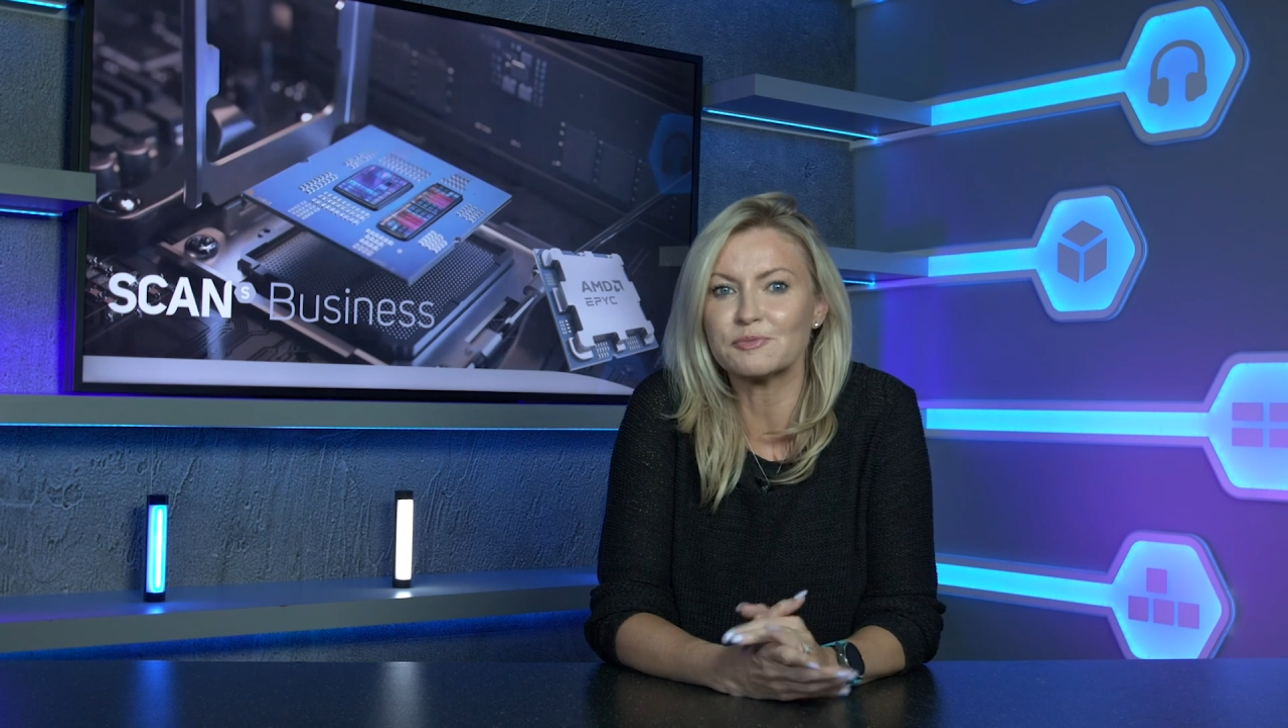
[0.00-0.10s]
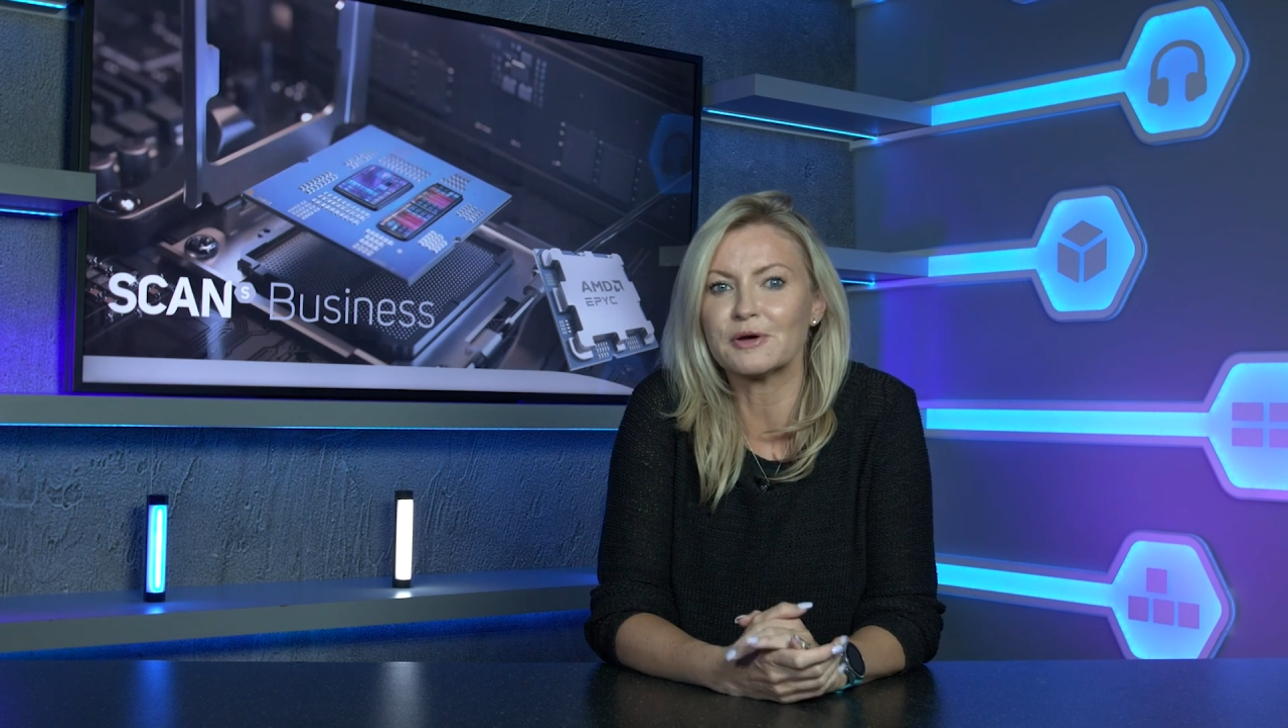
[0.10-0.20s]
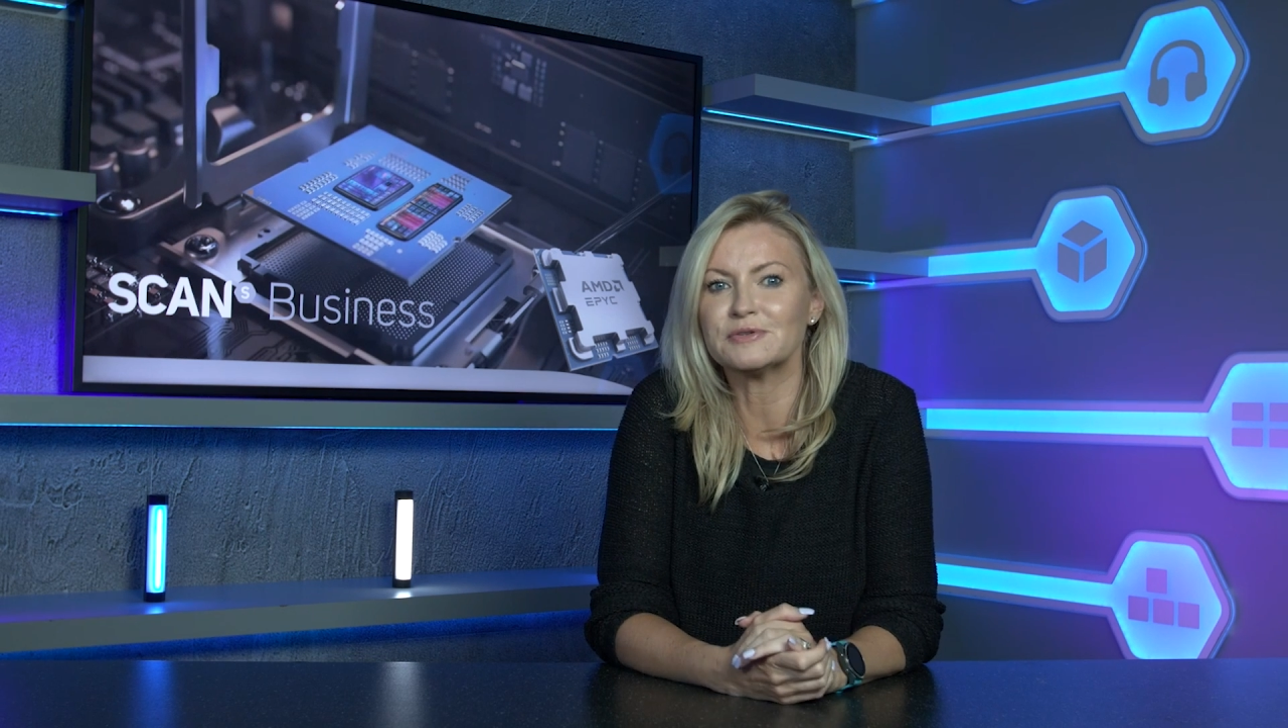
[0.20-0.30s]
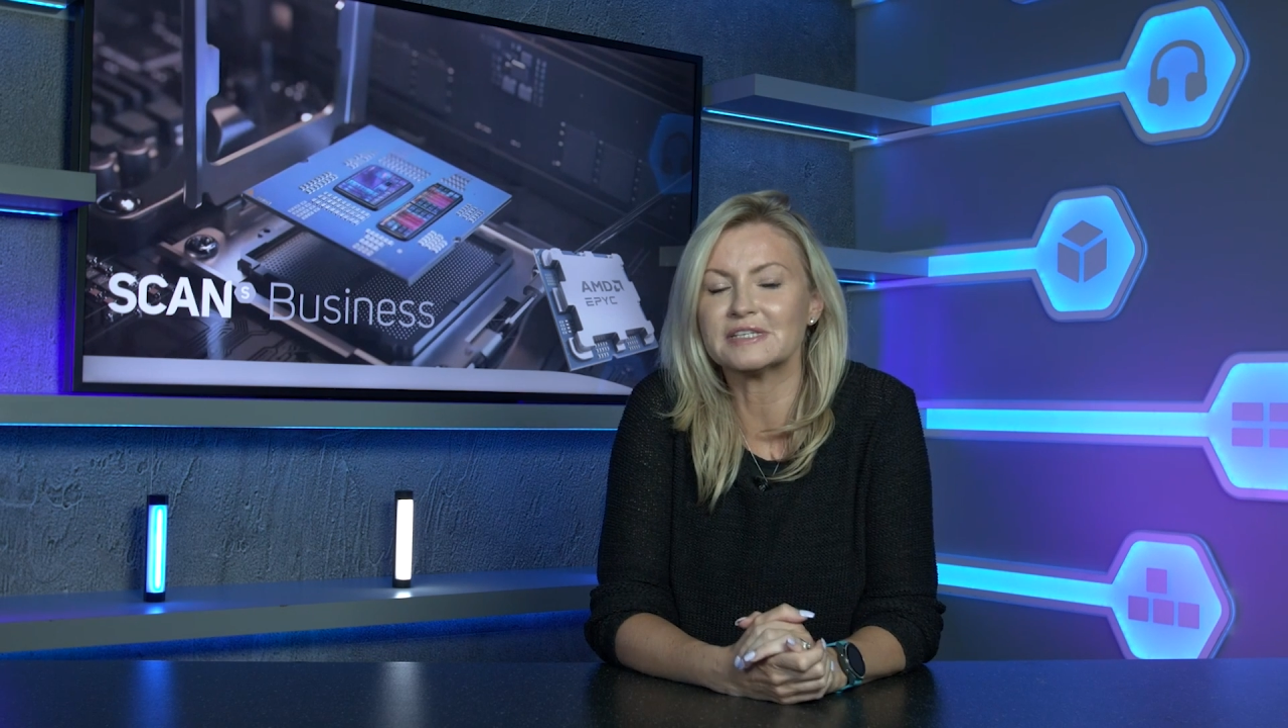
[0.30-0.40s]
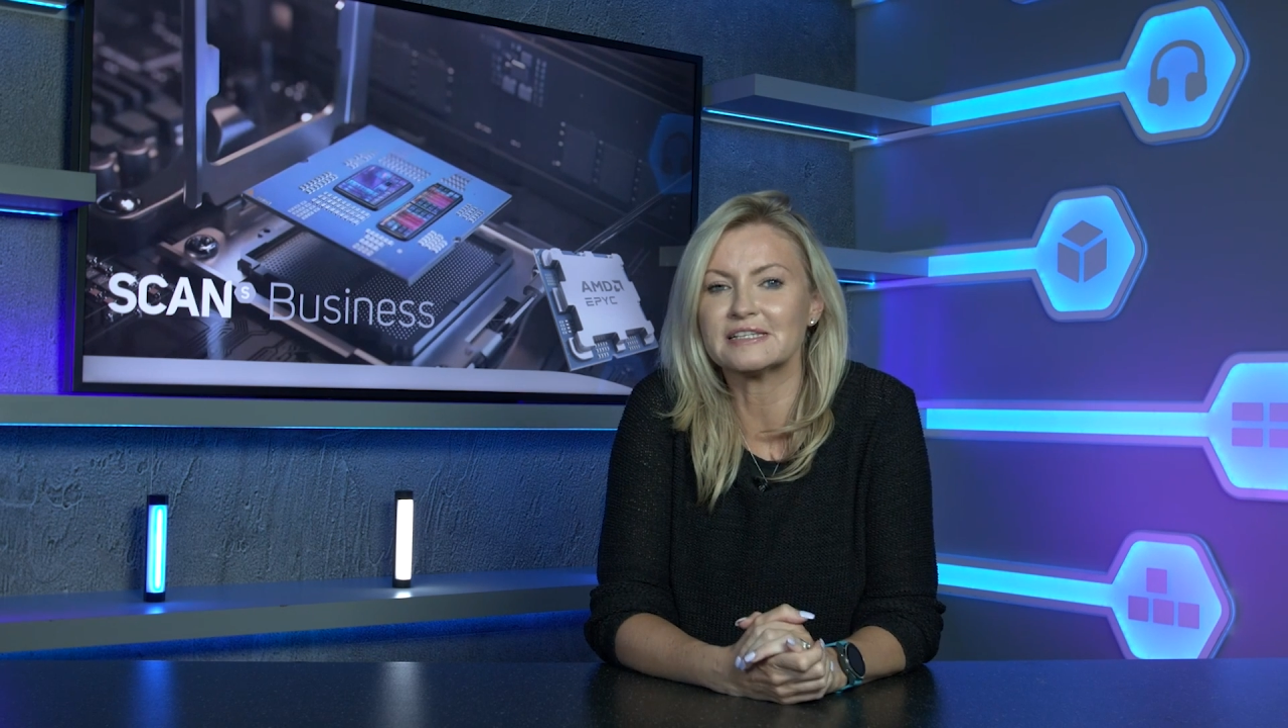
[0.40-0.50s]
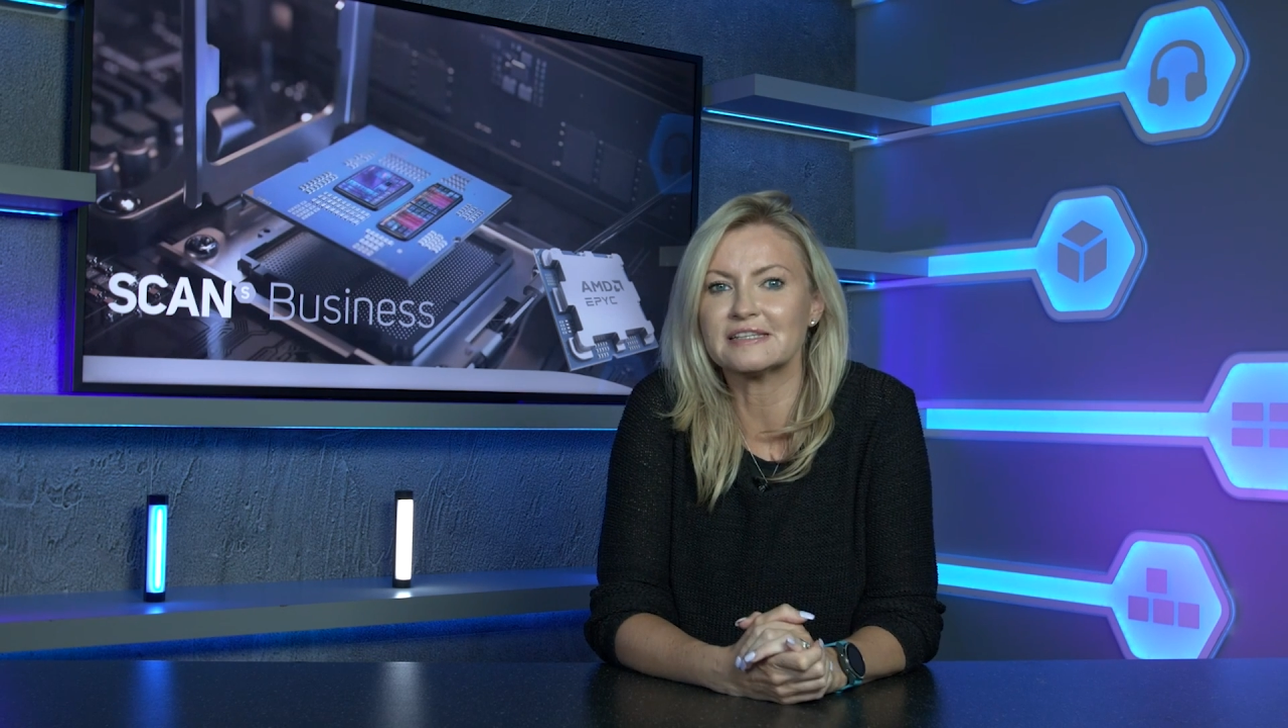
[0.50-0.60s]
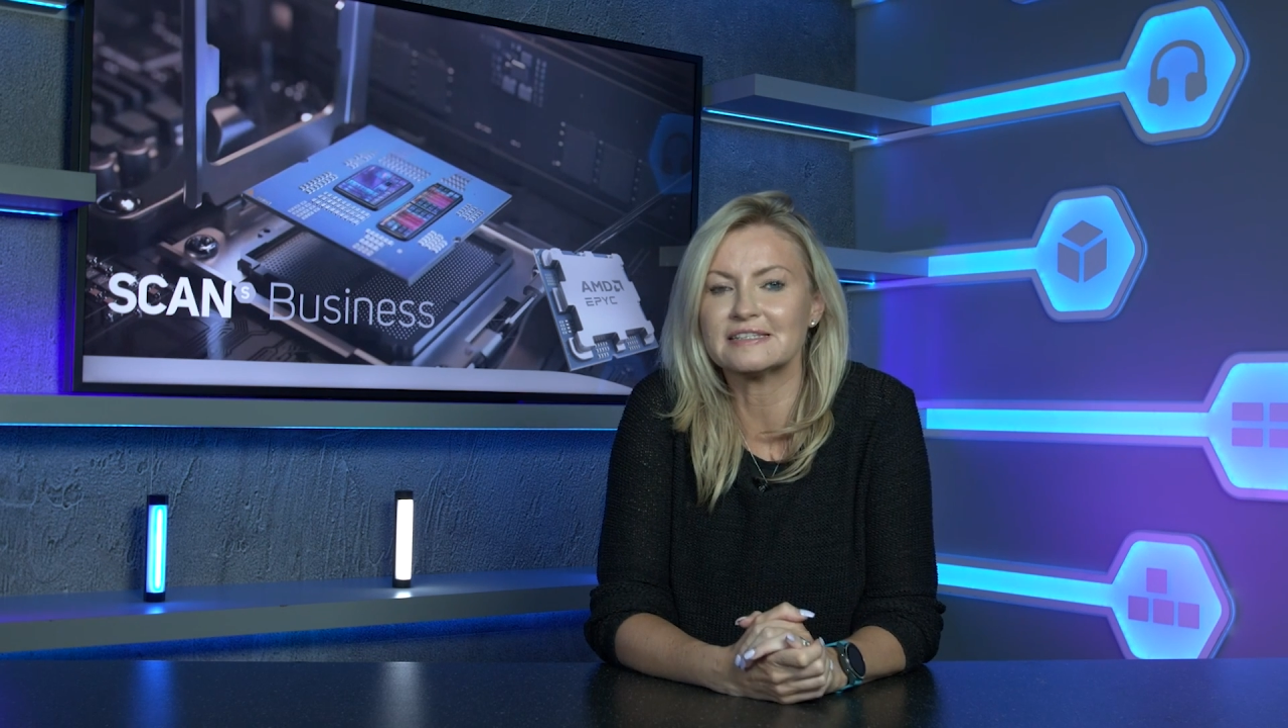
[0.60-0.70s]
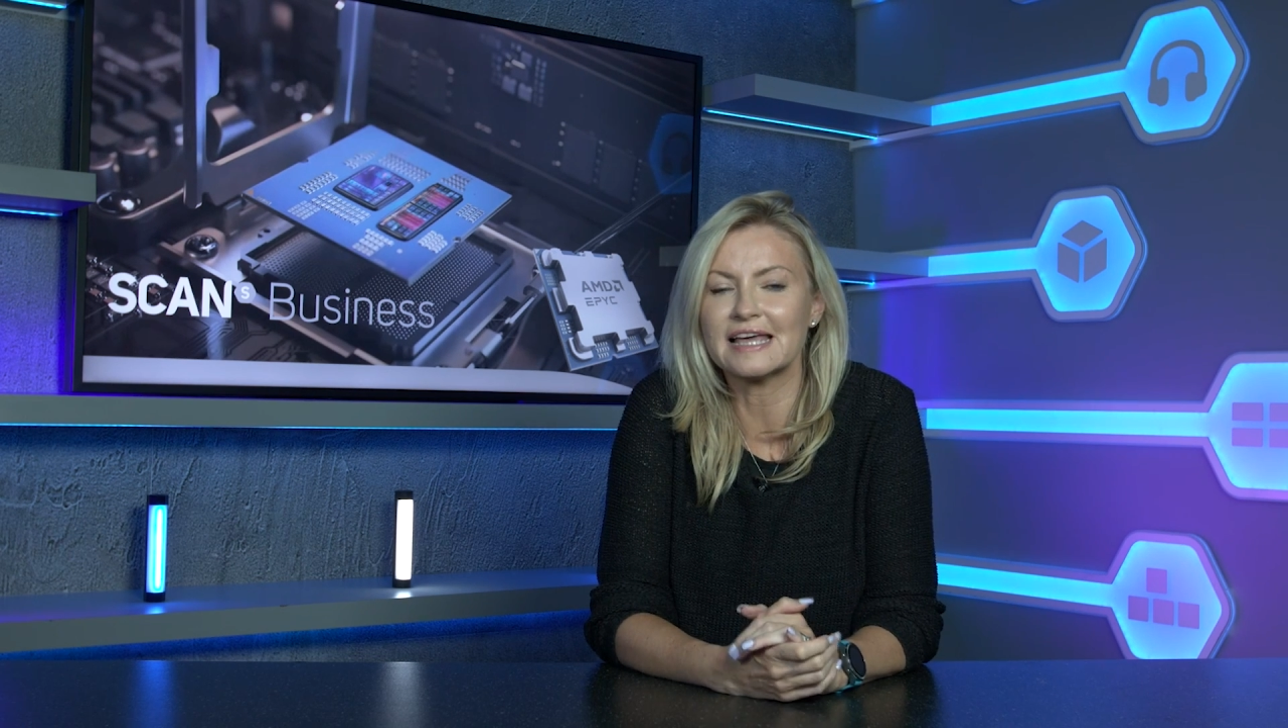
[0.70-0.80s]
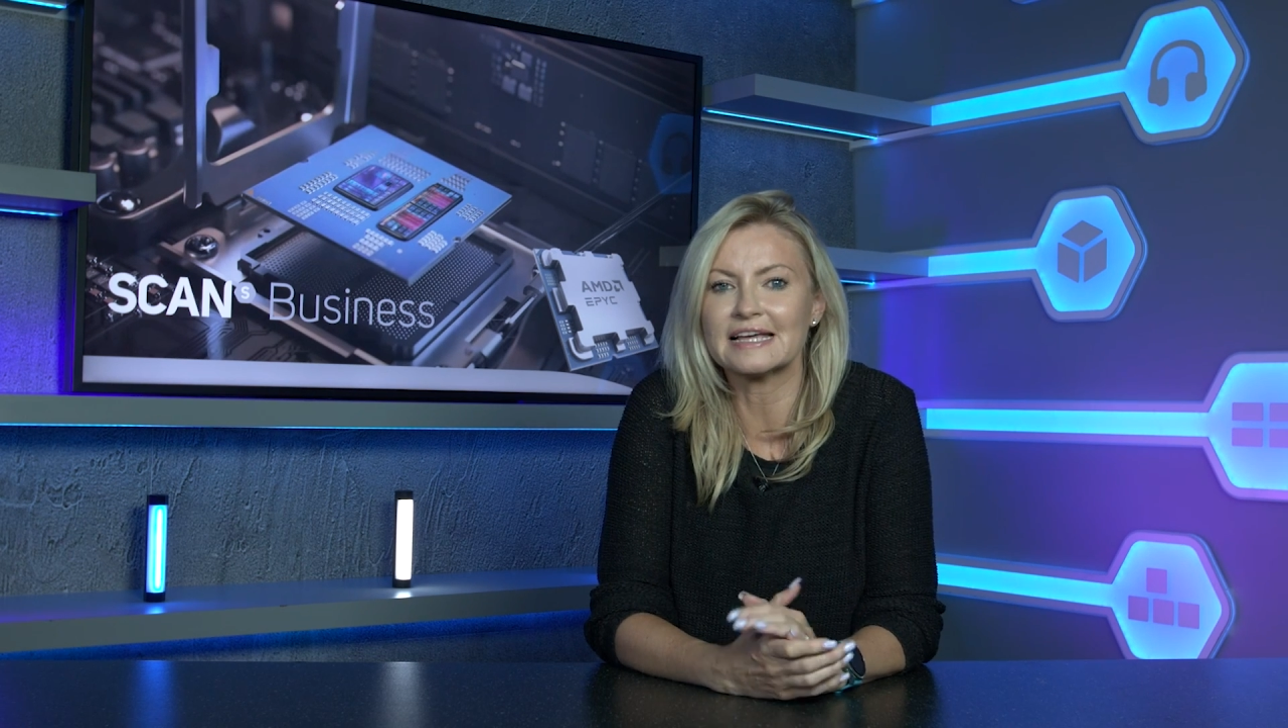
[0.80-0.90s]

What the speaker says: processors